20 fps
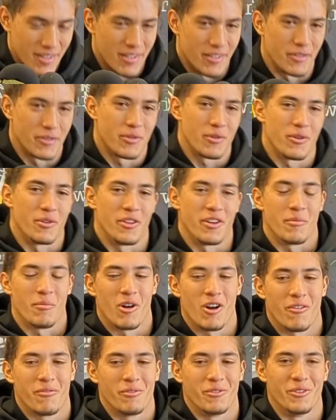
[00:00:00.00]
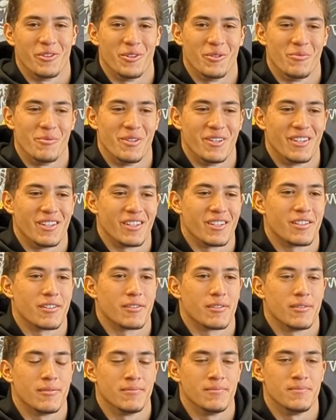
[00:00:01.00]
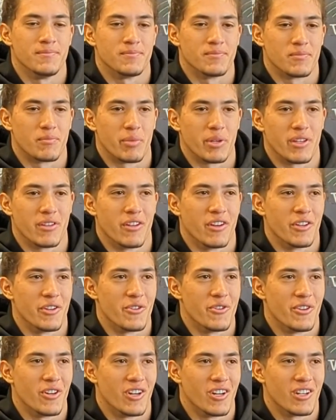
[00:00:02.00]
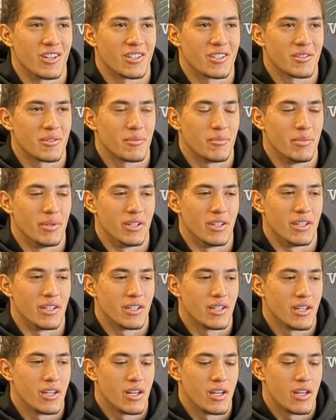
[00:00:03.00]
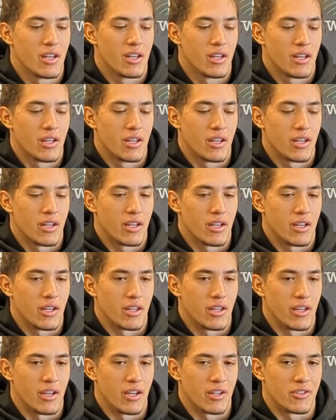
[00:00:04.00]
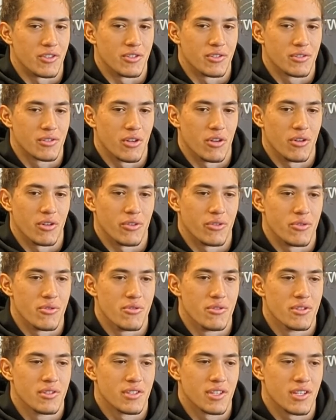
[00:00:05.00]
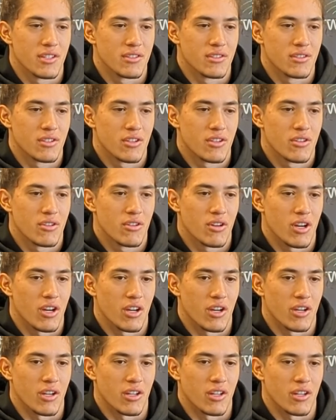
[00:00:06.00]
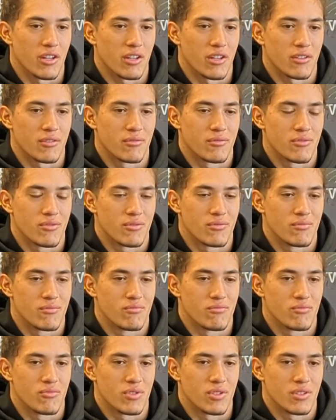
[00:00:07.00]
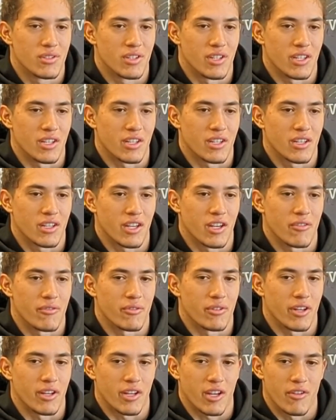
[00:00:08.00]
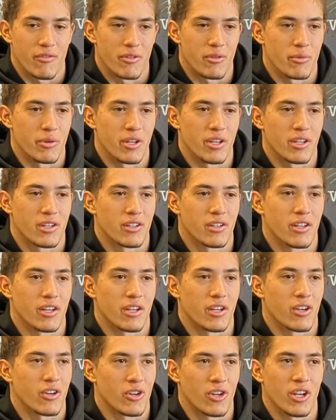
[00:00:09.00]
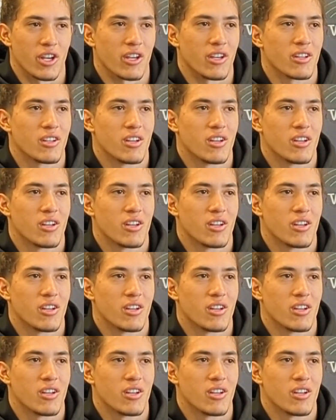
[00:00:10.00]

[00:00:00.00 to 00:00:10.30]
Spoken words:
Throw them off a little bit, be the underdogs. But yeah, just going through the season though, I just think every week, like, okay,